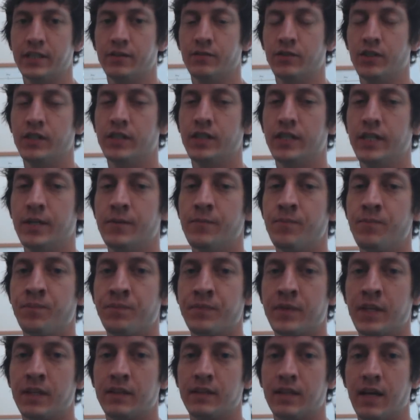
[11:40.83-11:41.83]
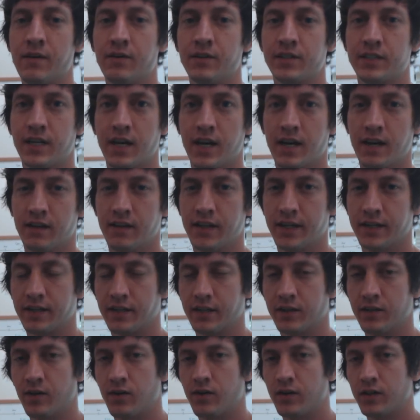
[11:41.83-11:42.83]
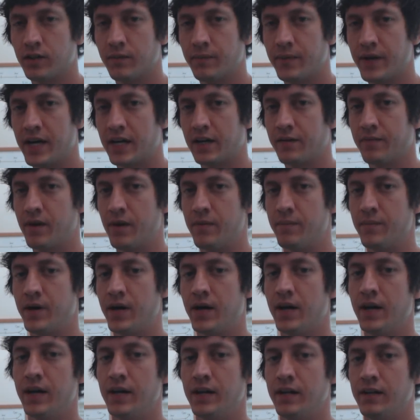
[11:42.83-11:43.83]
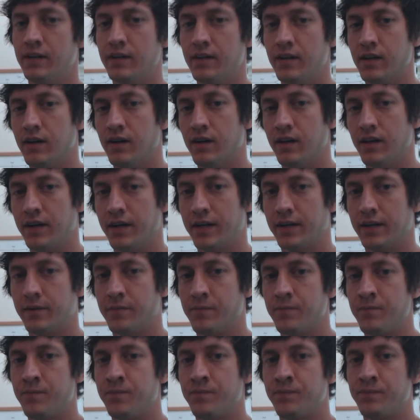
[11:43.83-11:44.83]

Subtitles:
And really, that was kind of like a goal on the back of my mind. You know, like